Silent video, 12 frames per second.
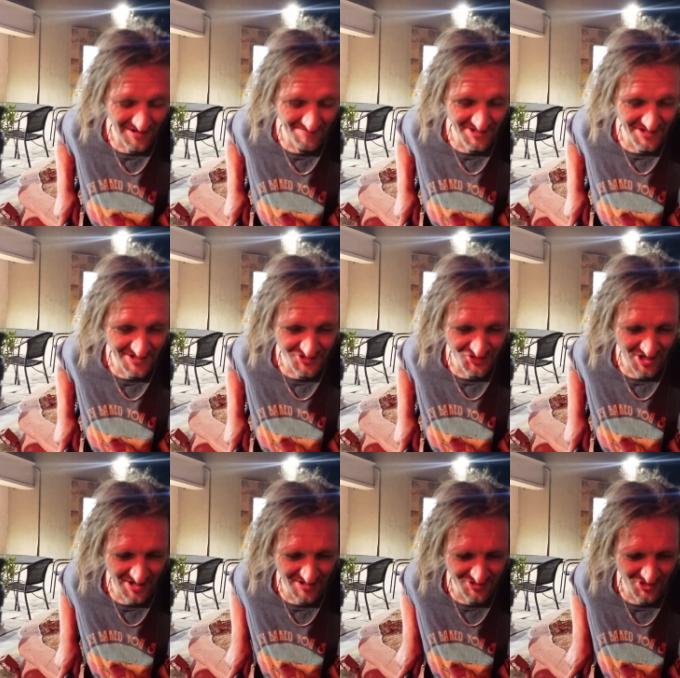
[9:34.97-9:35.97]
I mean, it's
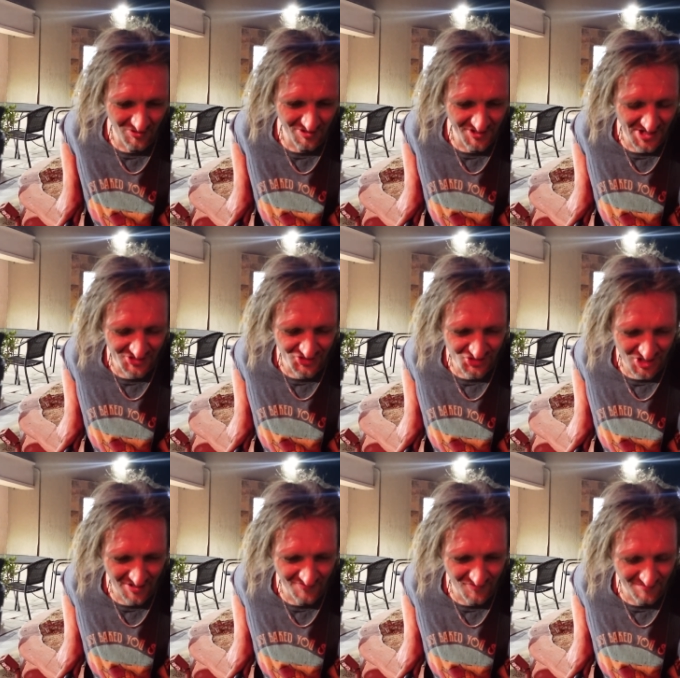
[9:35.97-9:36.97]
not totally
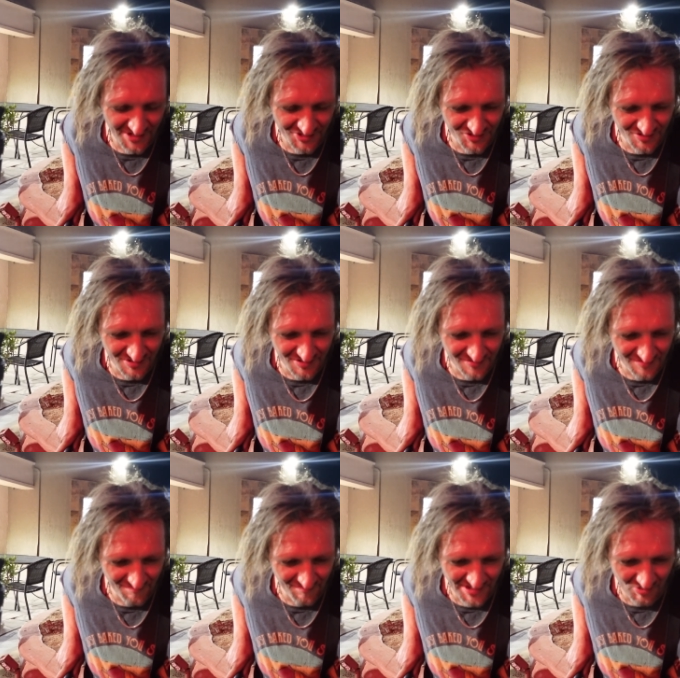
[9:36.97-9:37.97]
necessary for me
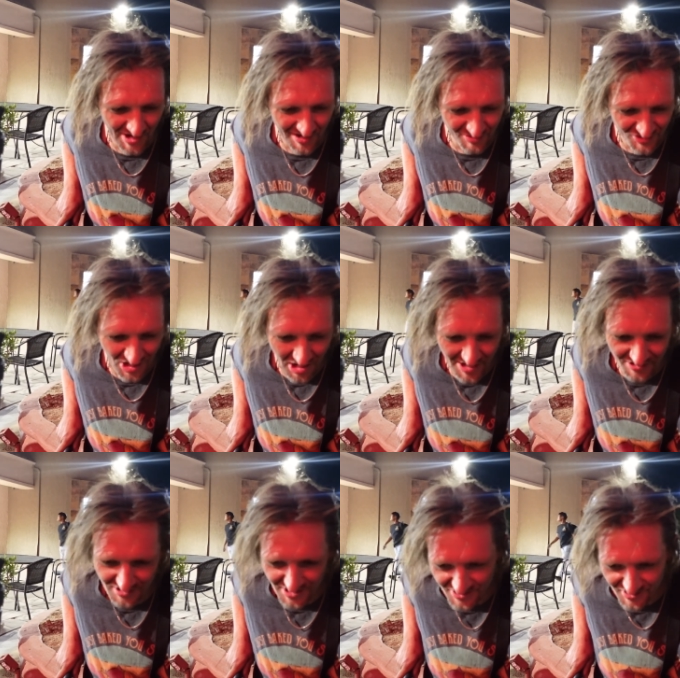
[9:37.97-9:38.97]
to be right with God
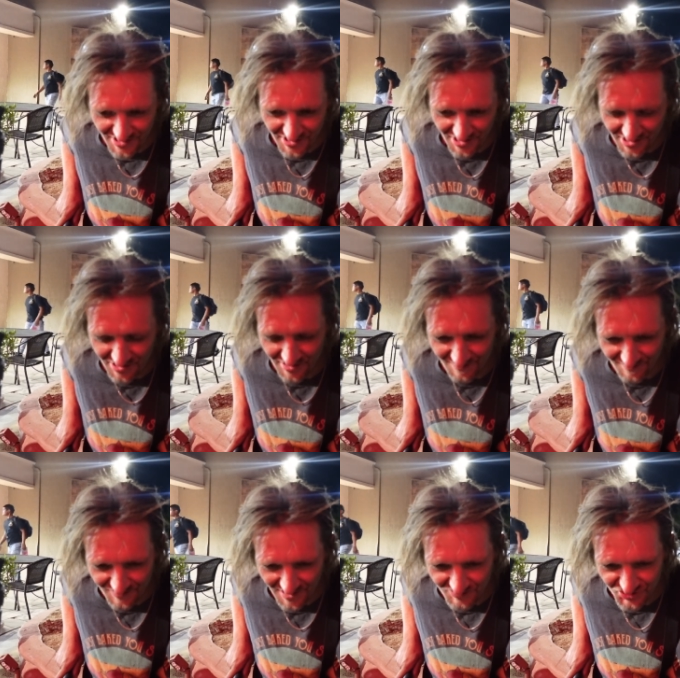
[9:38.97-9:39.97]
or anything. You know,
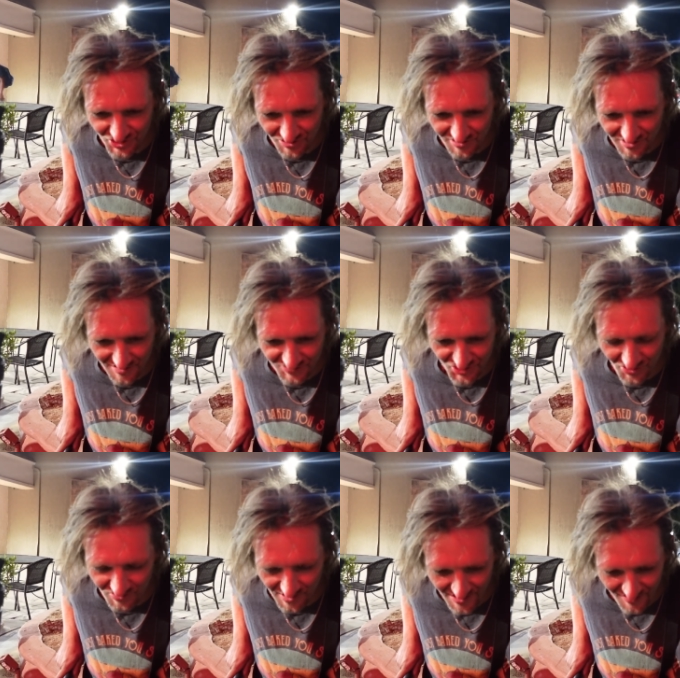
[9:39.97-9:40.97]
I'm
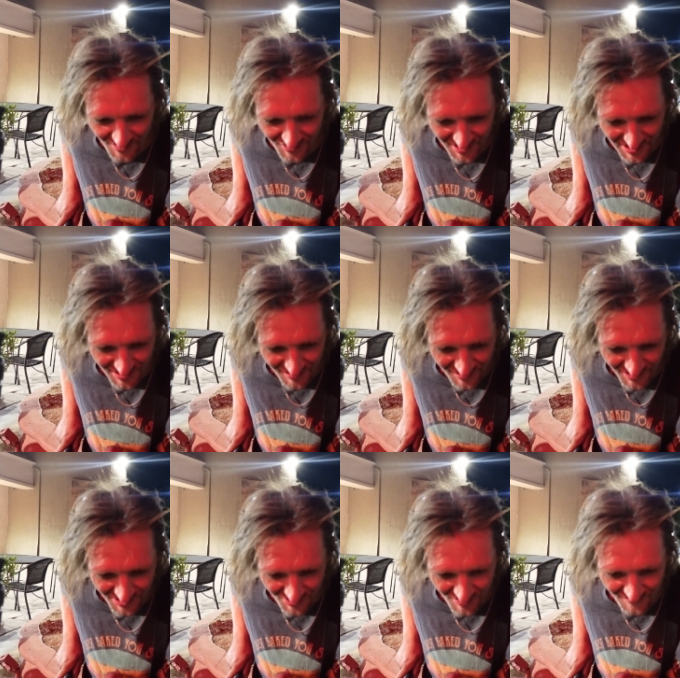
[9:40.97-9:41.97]
still right with the
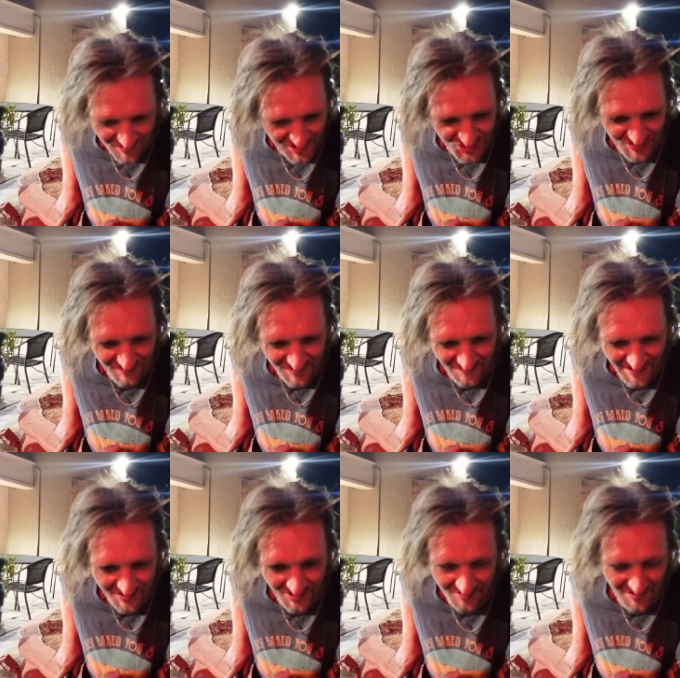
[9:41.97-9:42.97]
universe, even if
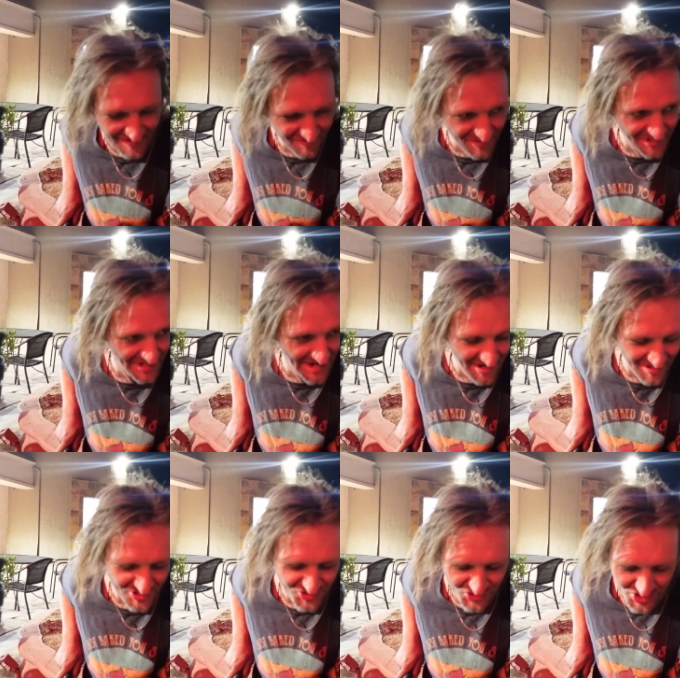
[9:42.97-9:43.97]
I don't ever get out of
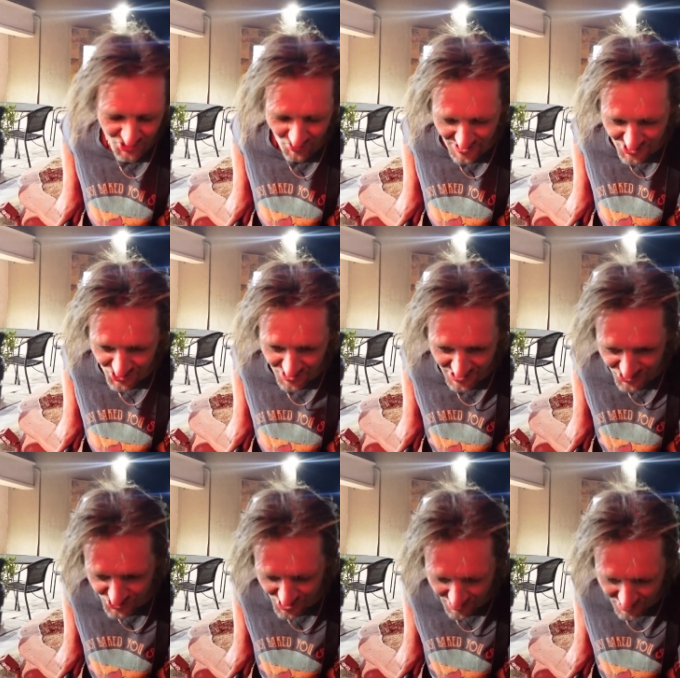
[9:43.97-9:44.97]
this situation
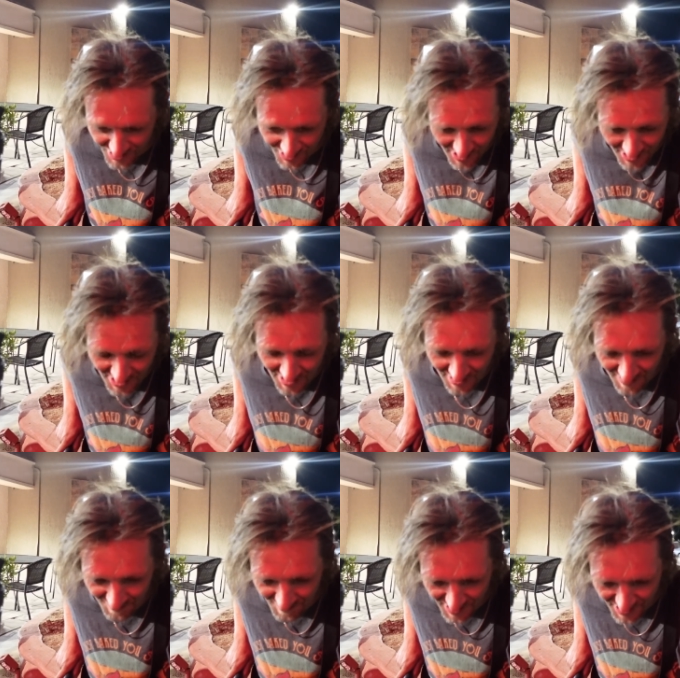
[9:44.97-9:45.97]
necessarily.
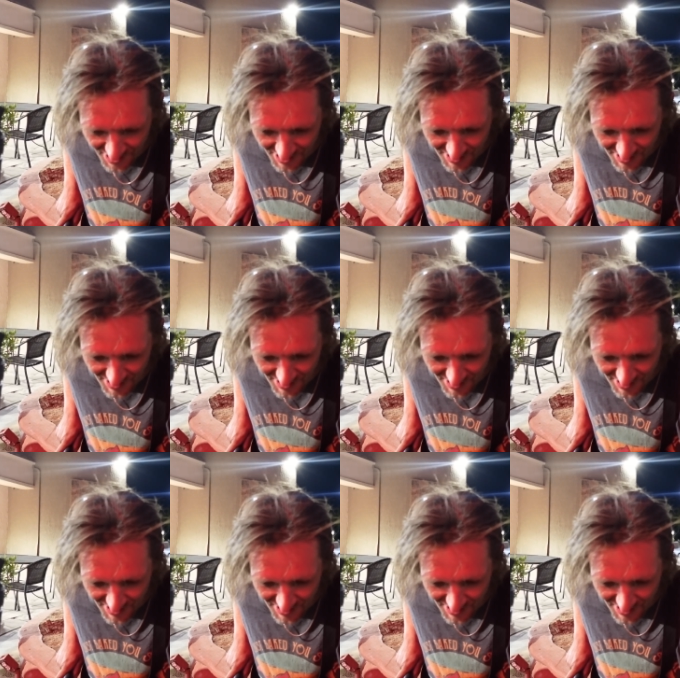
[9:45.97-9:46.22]
But